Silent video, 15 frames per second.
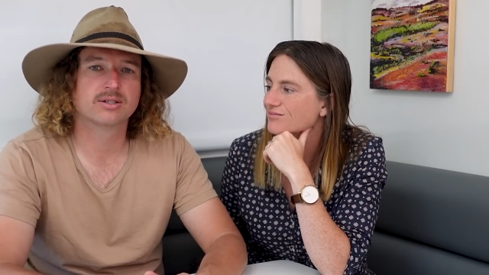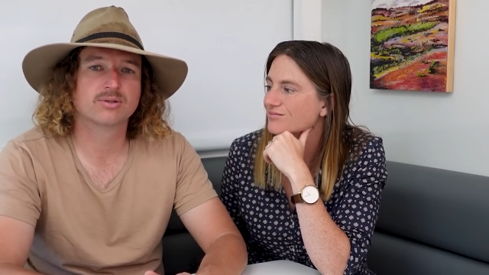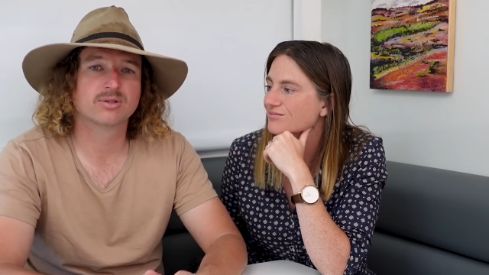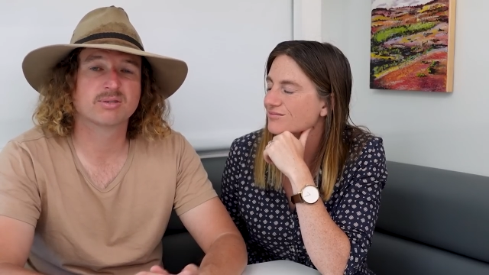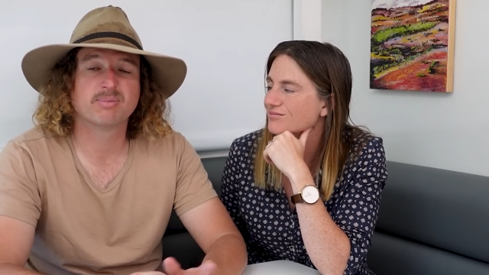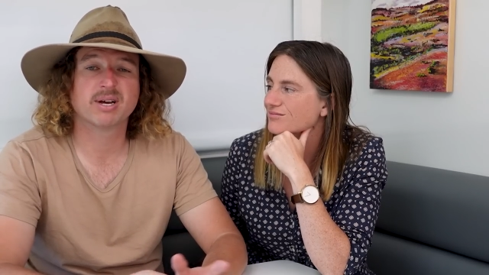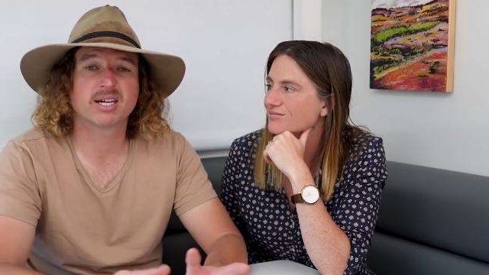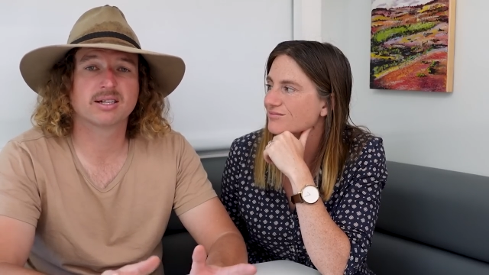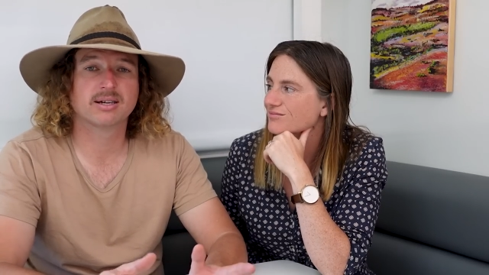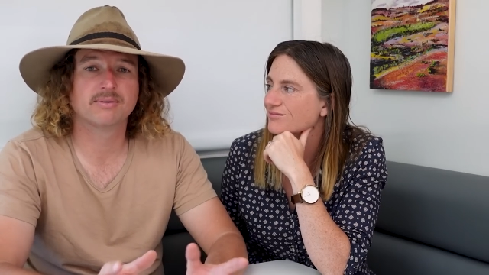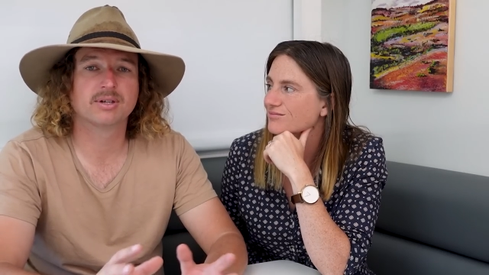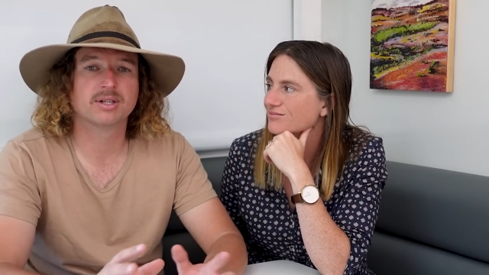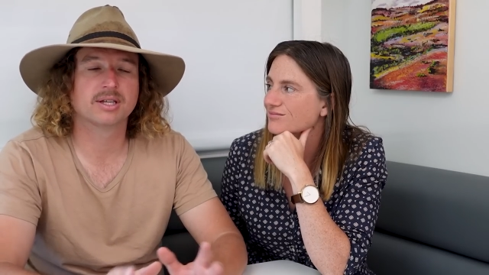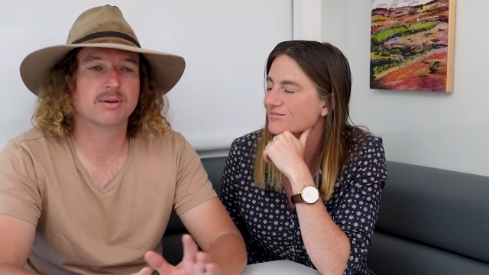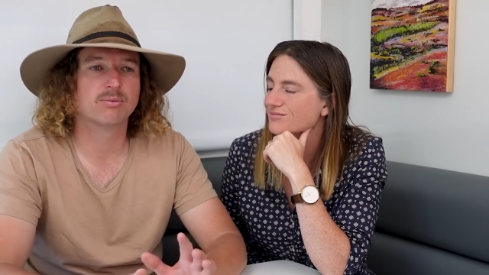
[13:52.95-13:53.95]
Speaker 1: to a spec
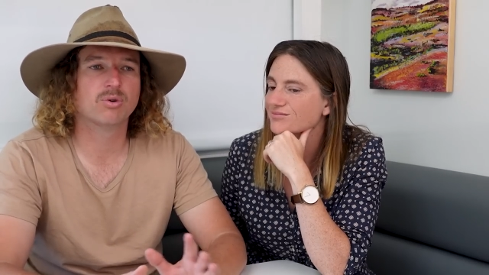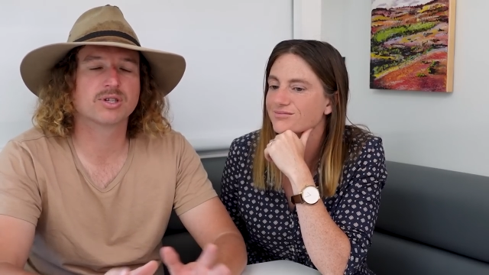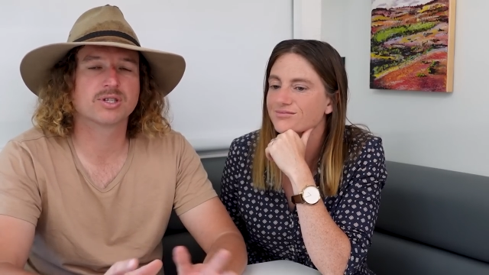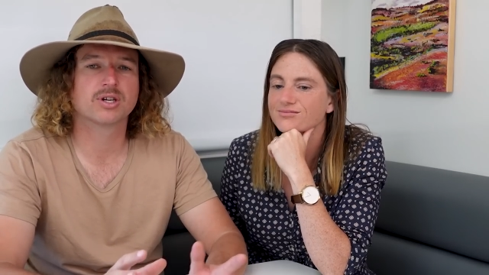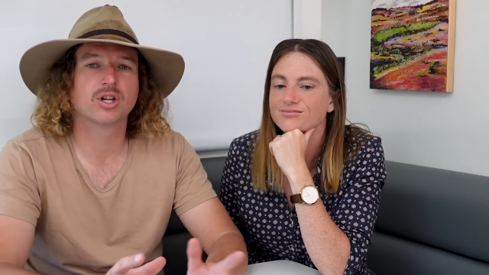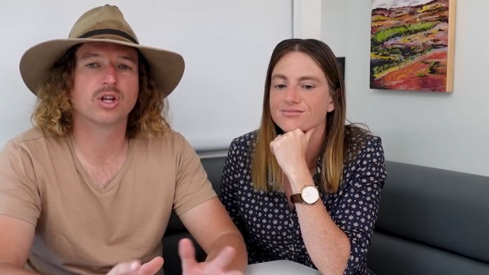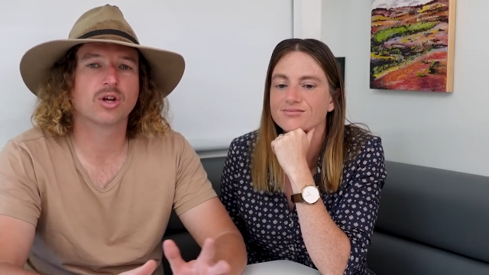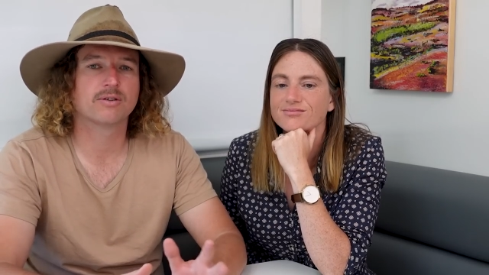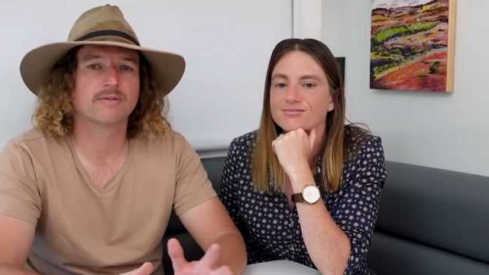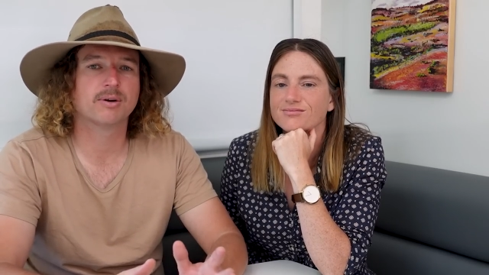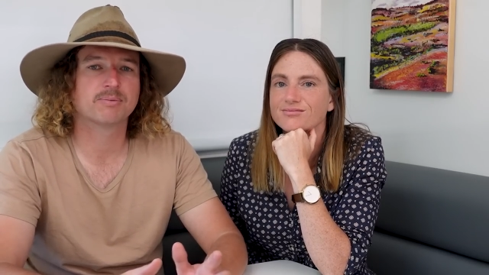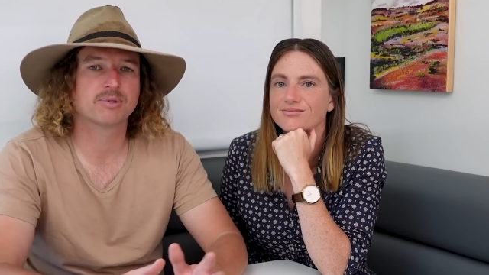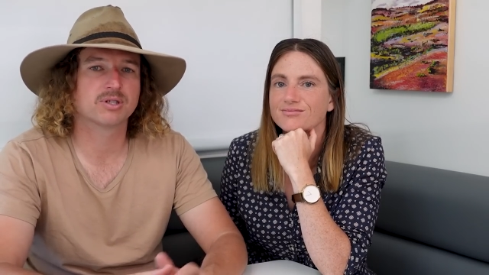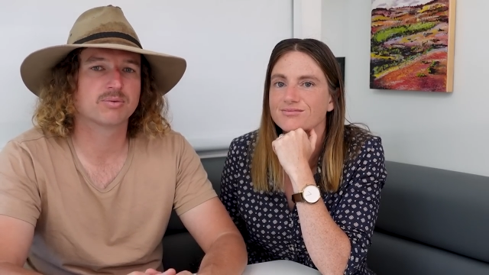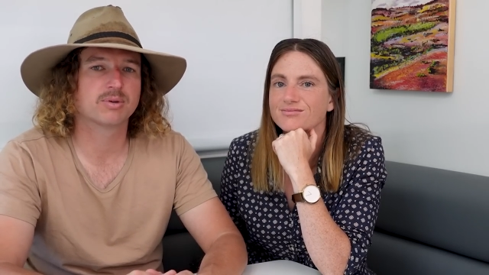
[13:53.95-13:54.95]
level and there wasn't a lot of
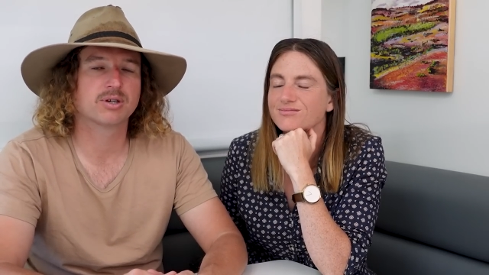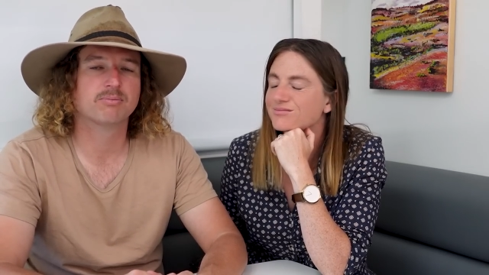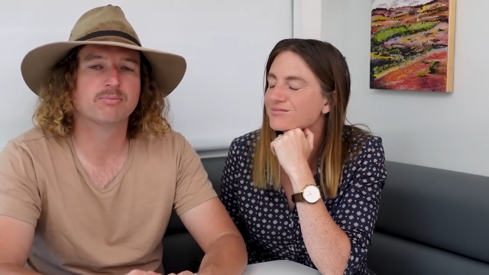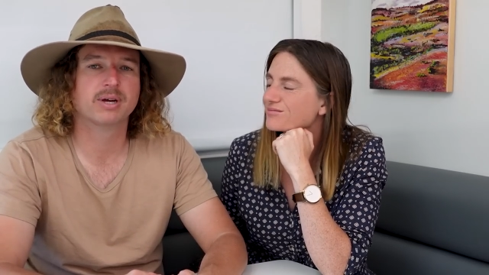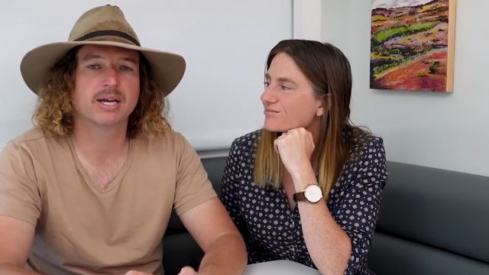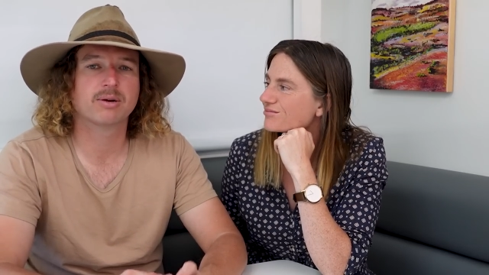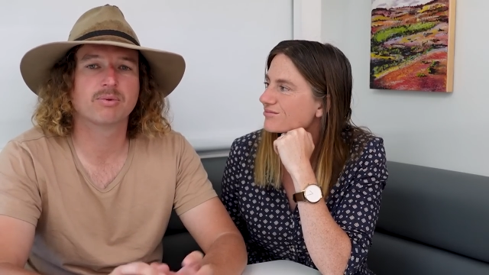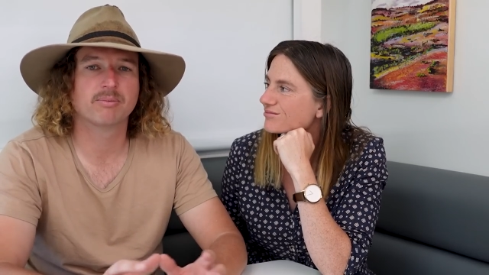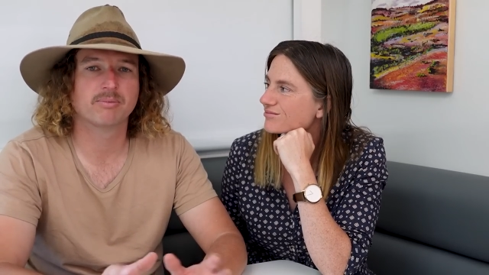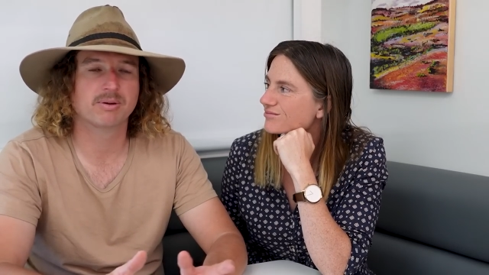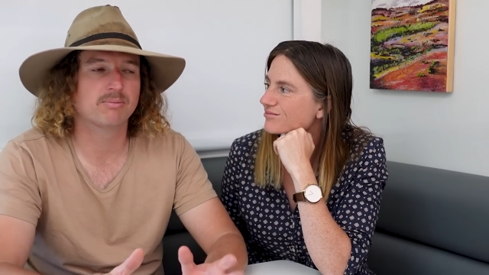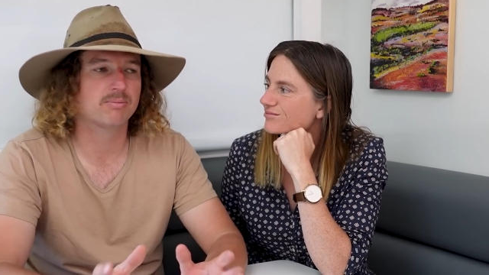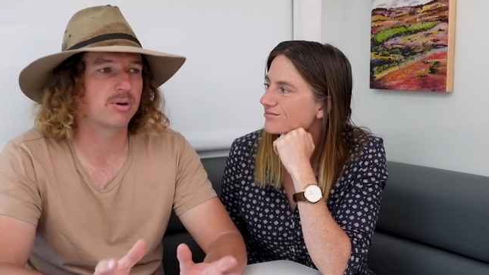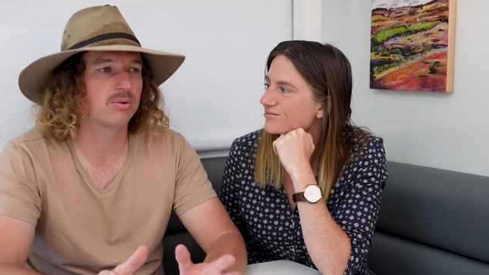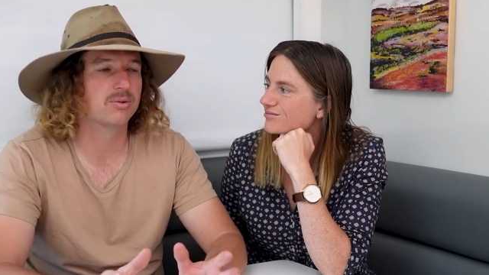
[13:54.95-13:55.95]
options we could pick when
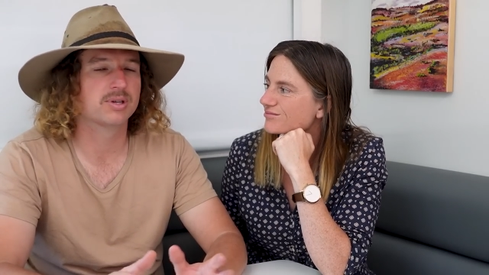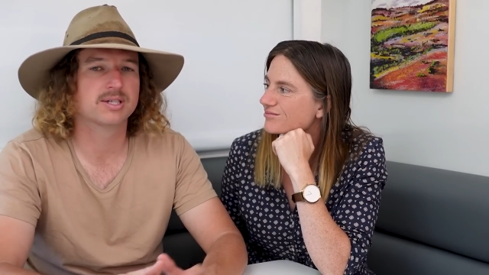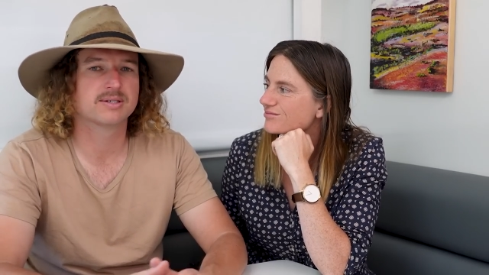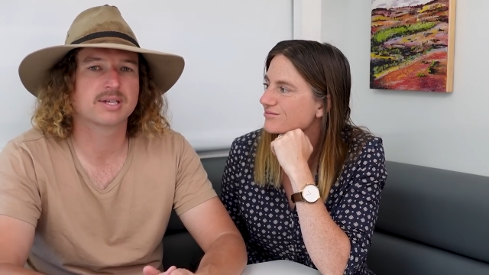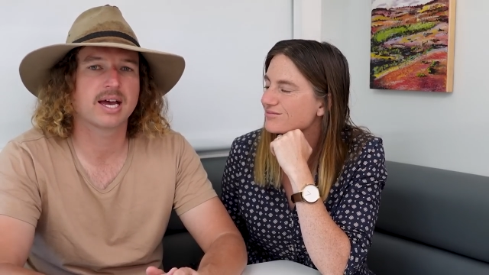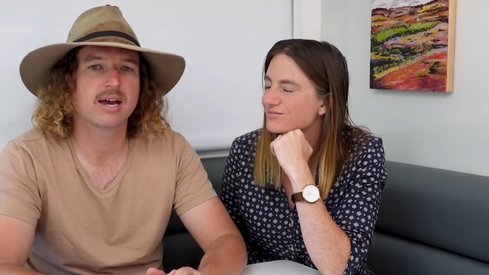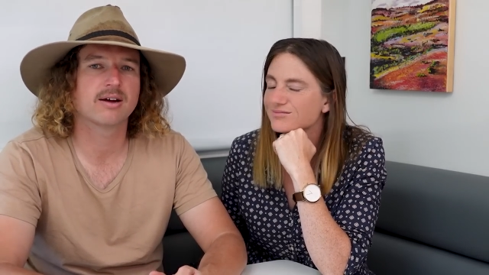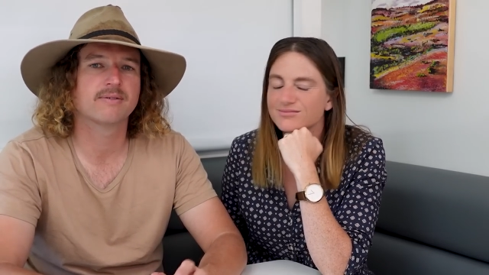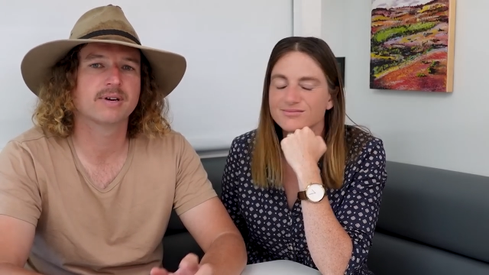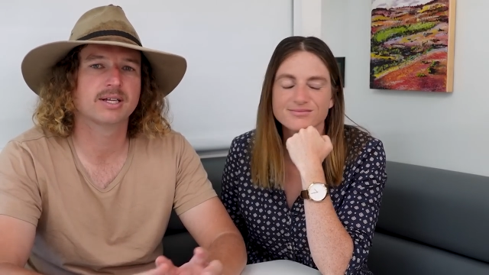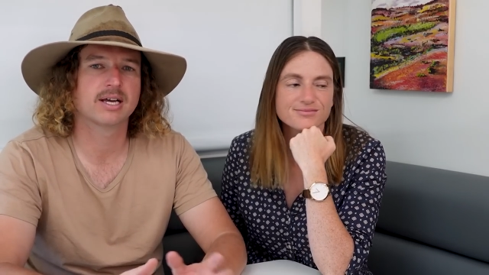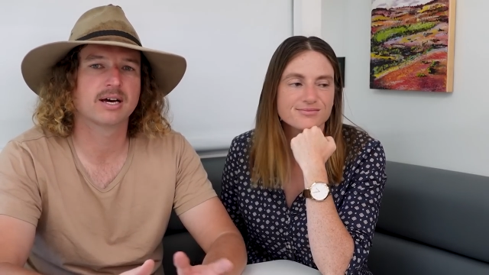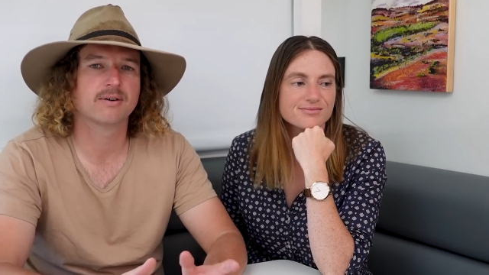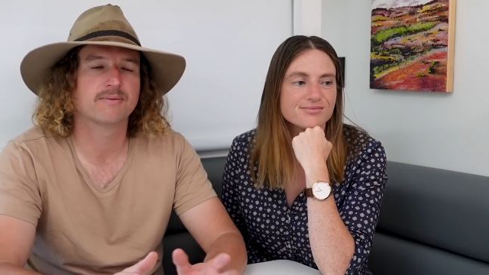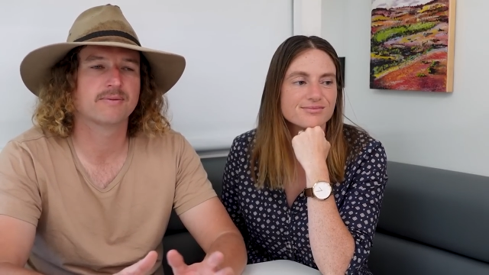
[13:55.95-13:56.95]
we built this
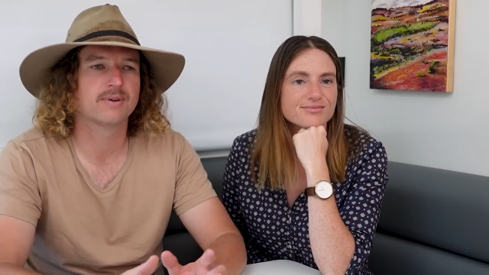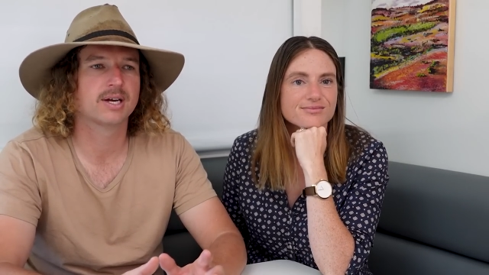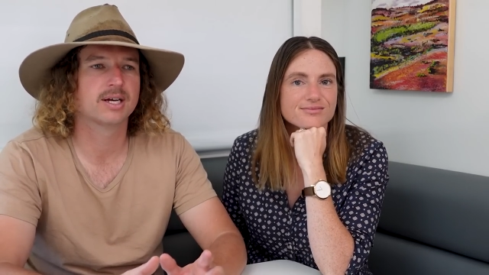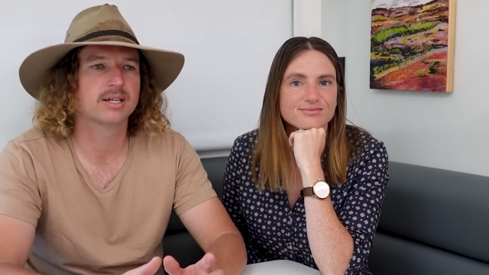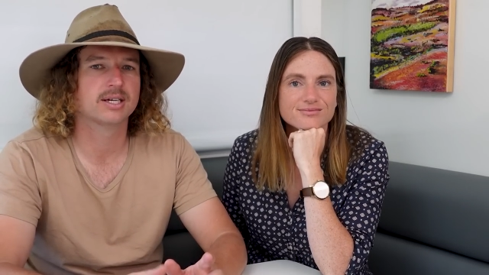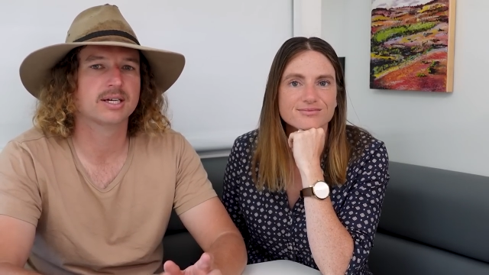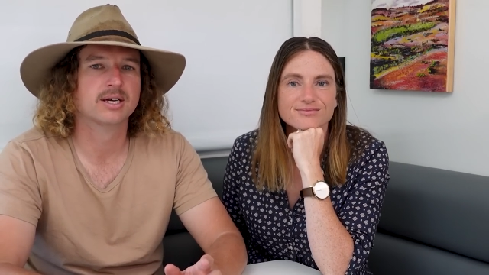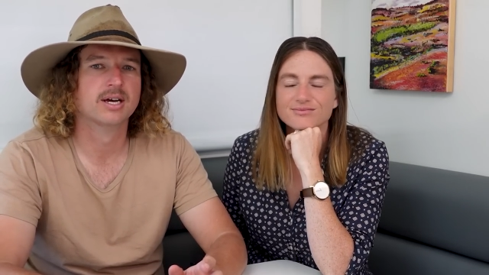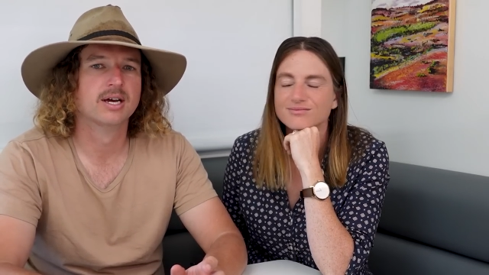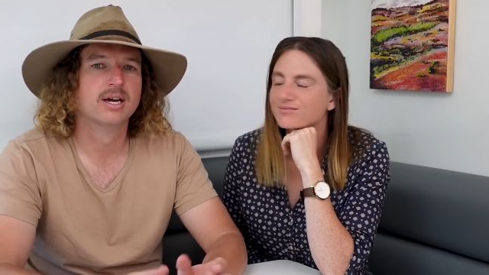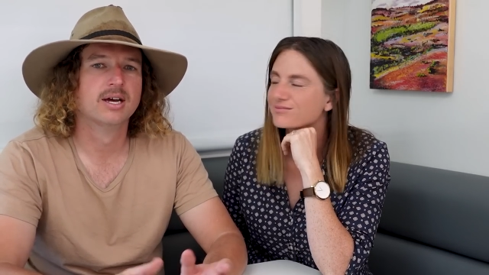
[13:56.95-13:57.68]
caravan. They were fairly